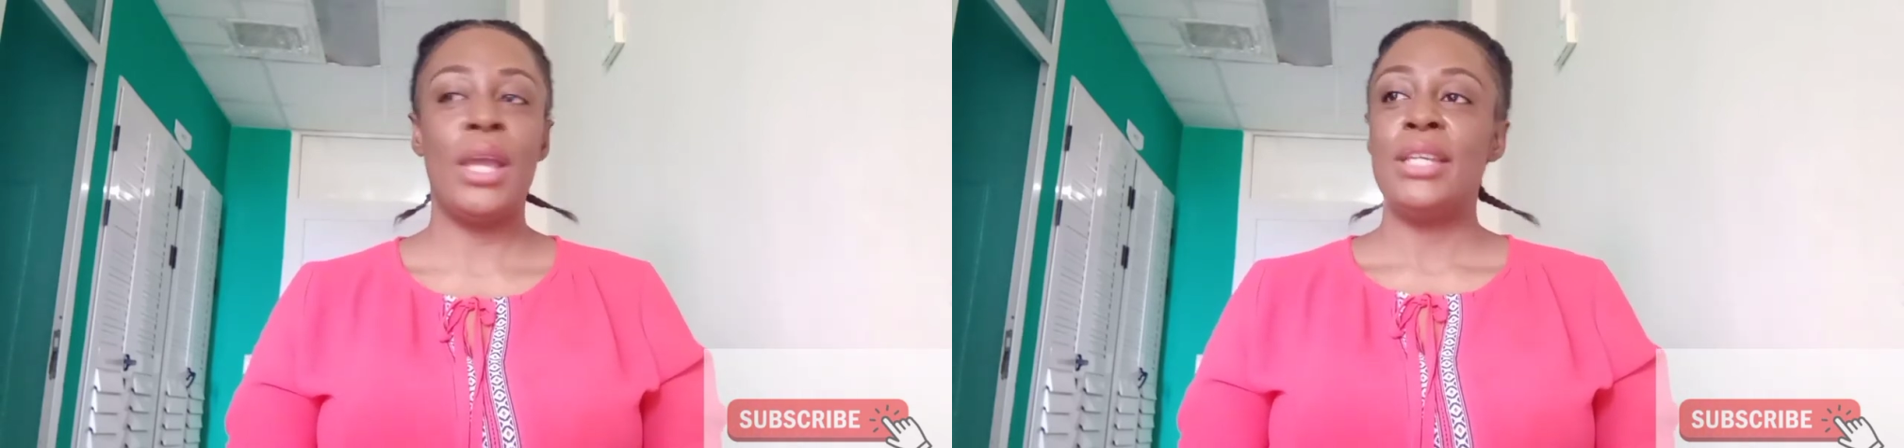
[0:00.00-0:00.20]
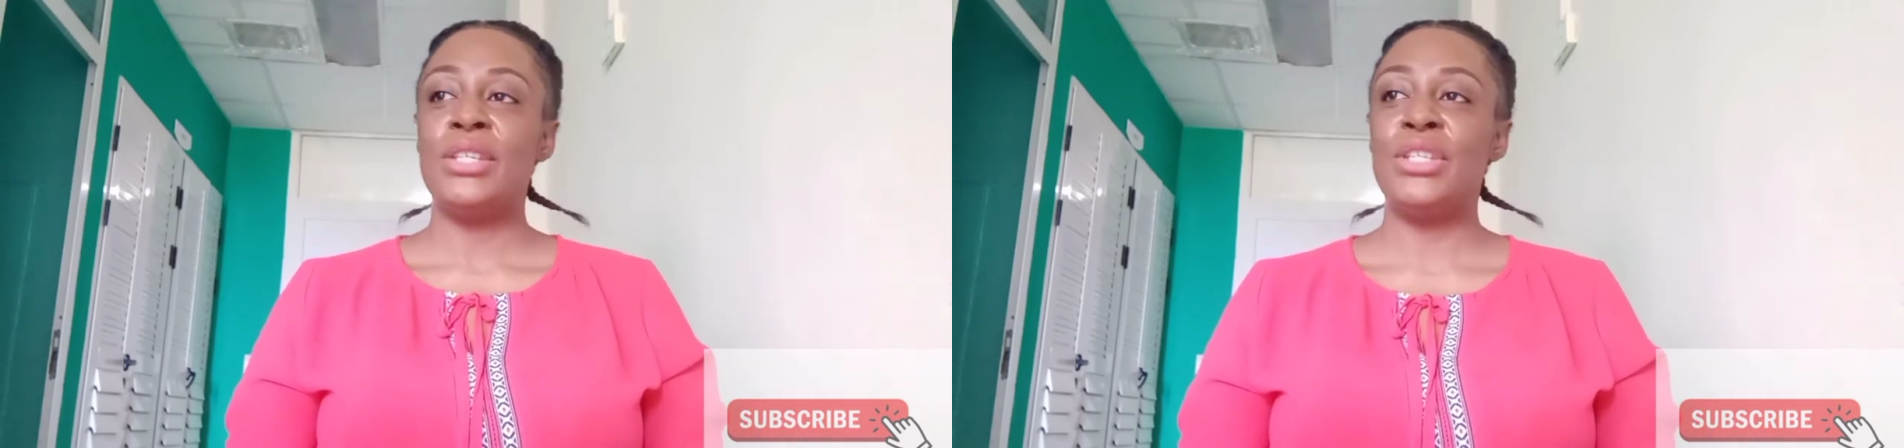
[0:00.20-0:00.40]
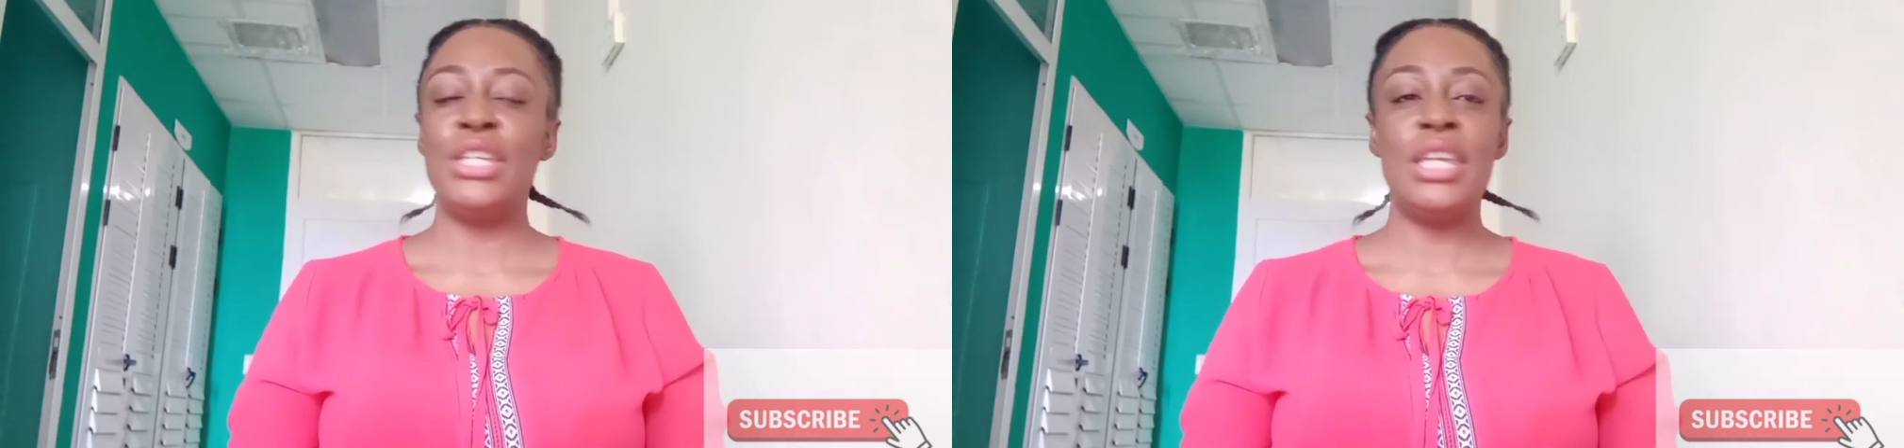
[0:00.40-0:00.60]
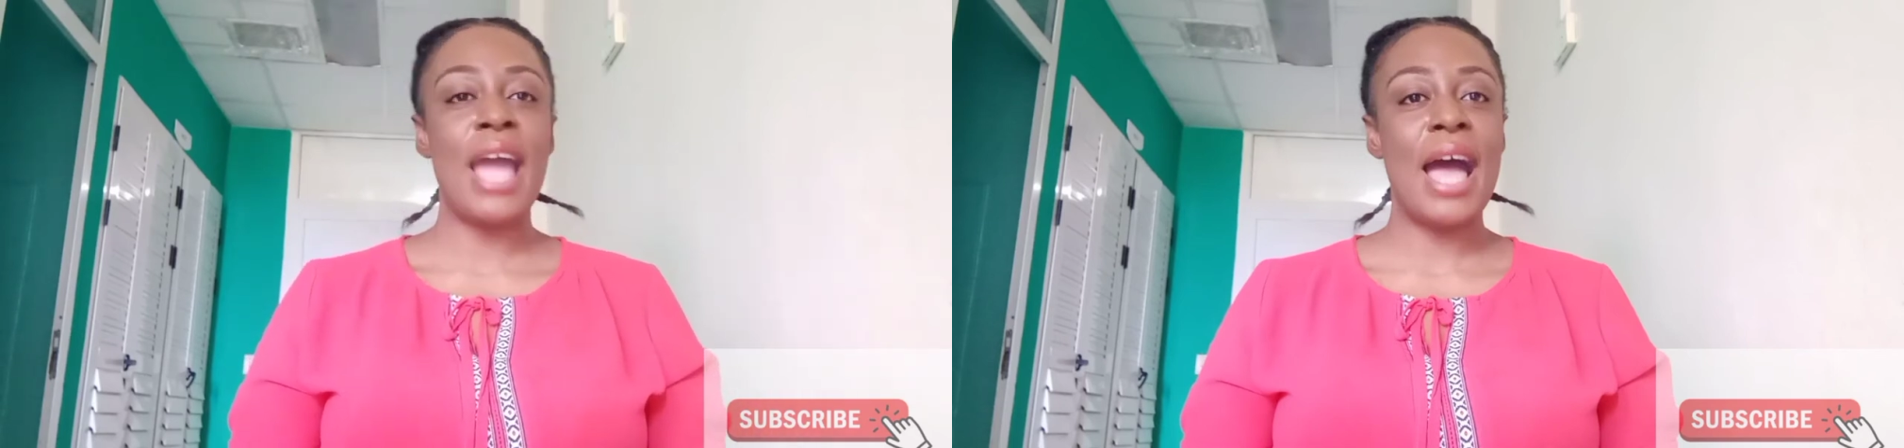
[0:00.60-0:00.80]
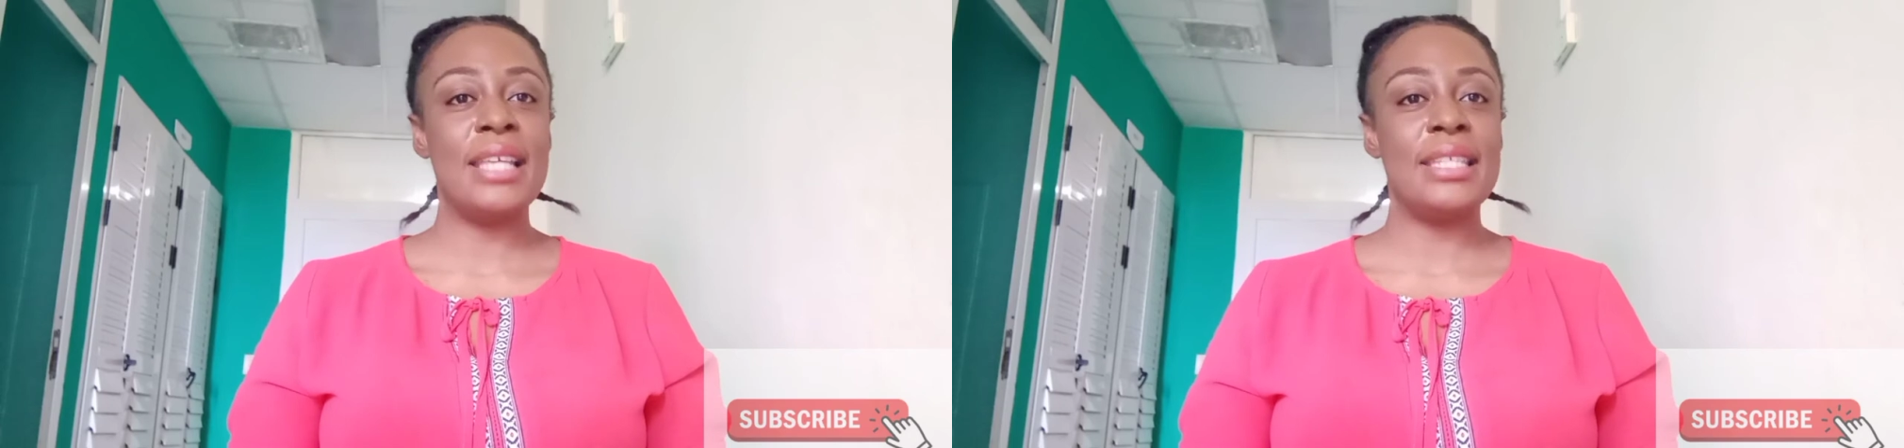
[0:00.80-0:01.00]
She
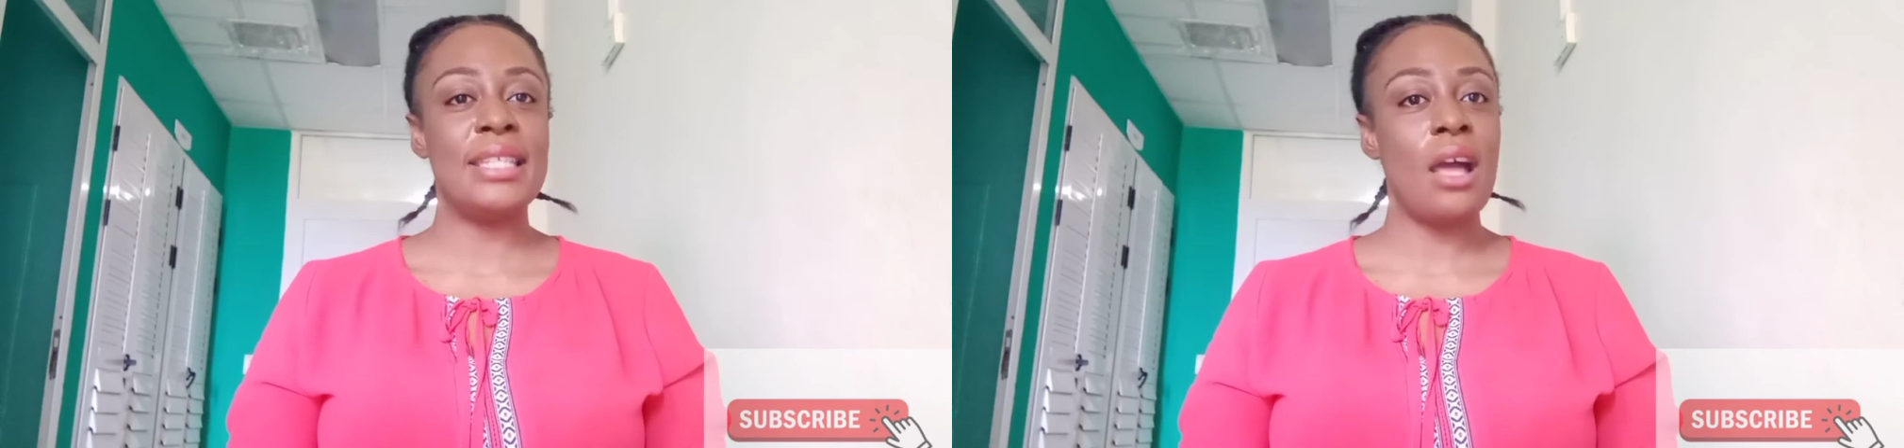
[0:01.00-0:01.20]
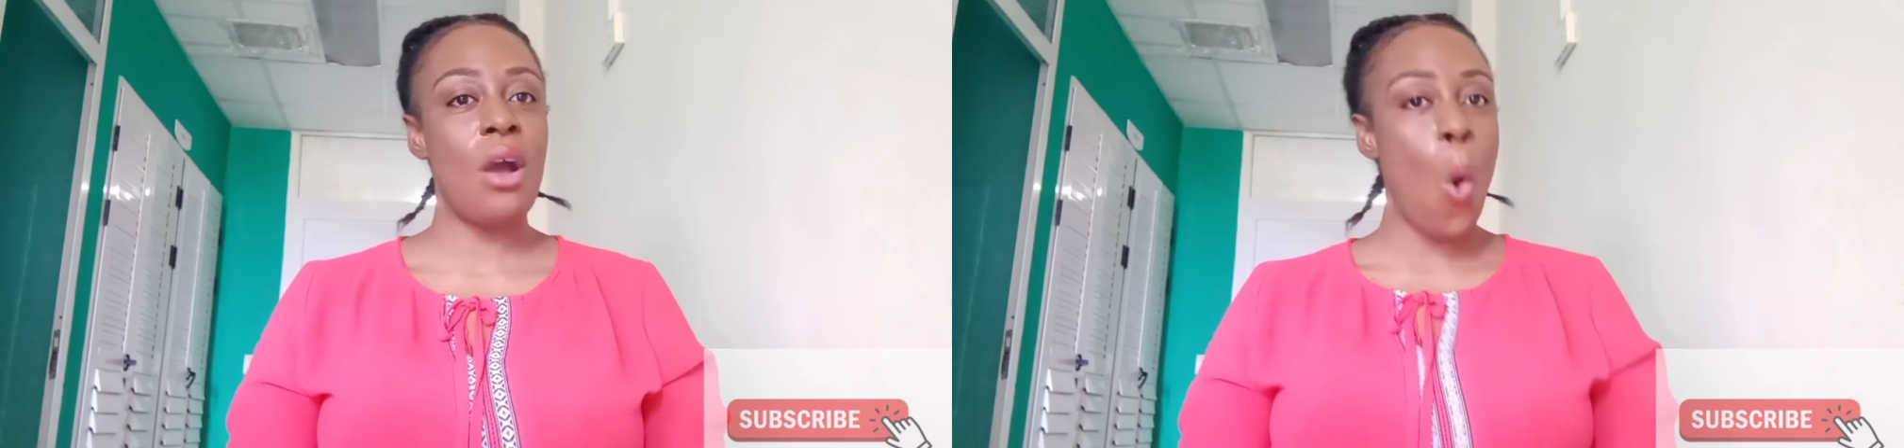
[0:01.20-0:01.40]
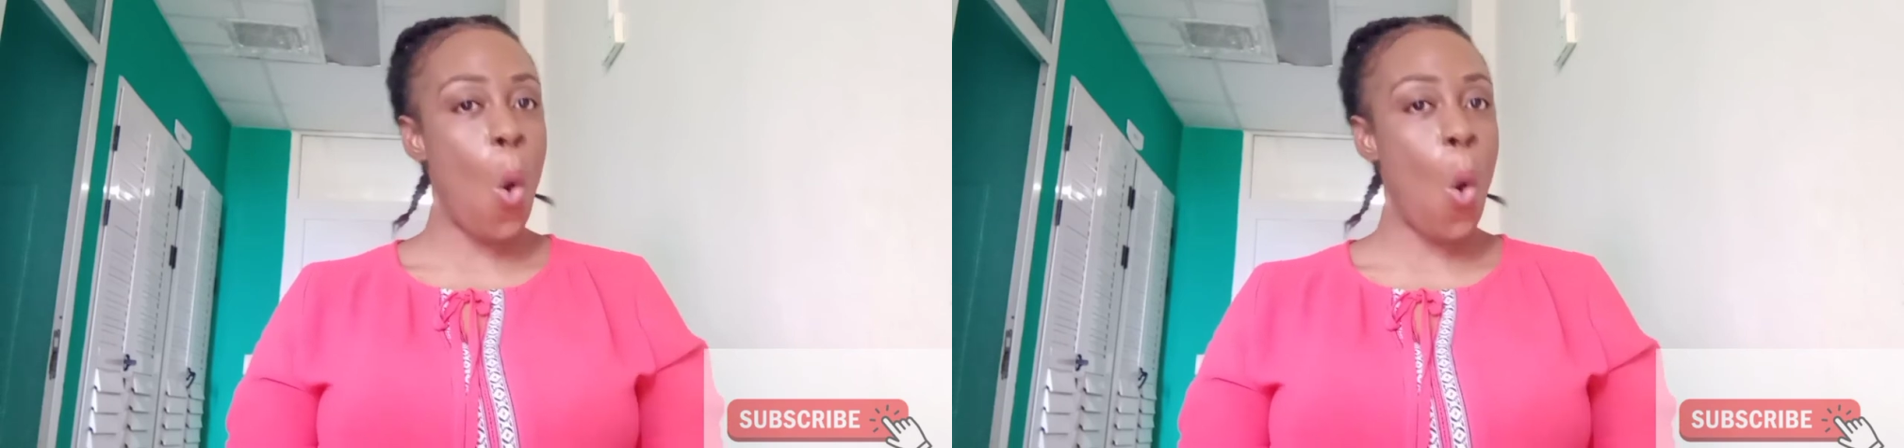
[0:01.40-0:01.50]
has a